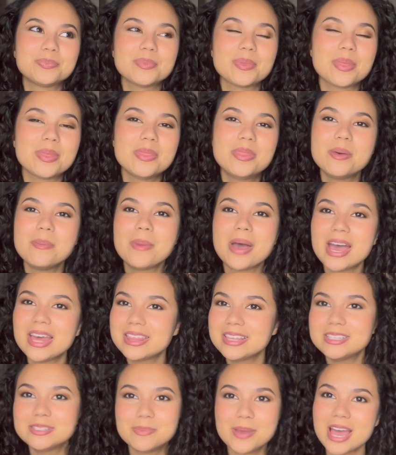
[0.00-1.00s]
The math
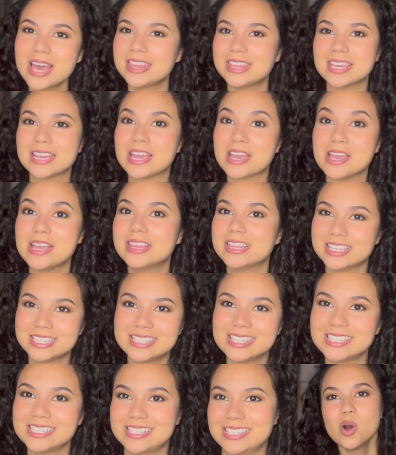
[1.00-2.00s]
is mathing in this
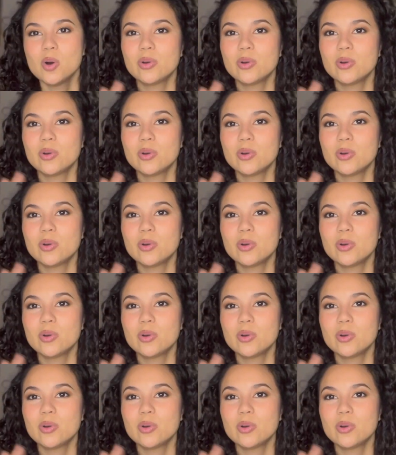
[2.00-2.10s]
instance.